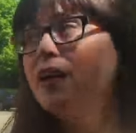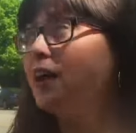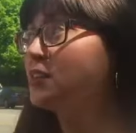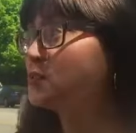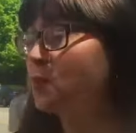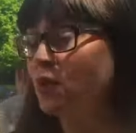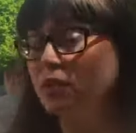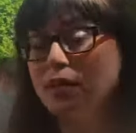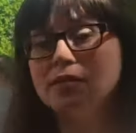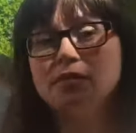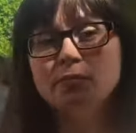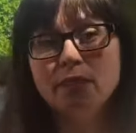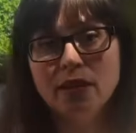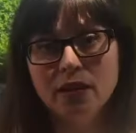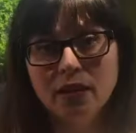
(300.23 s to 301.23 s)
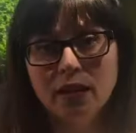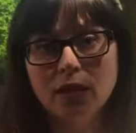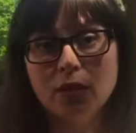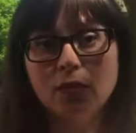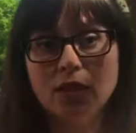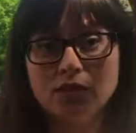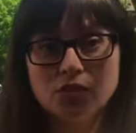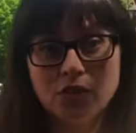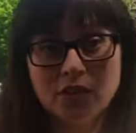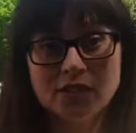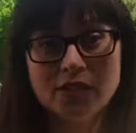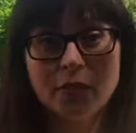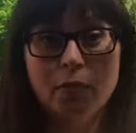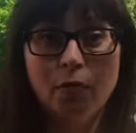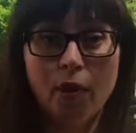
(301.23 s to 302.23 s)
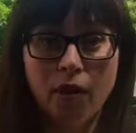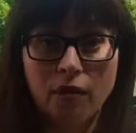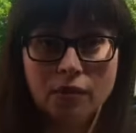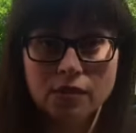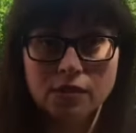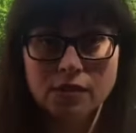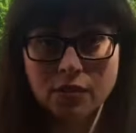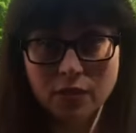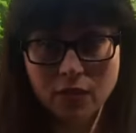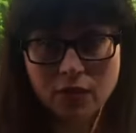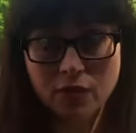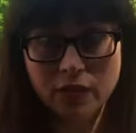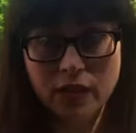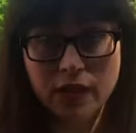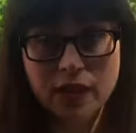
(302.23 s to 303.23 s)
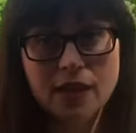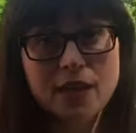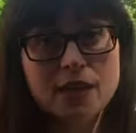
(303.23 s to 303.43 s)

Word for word: as well as many restaurants and bars locally.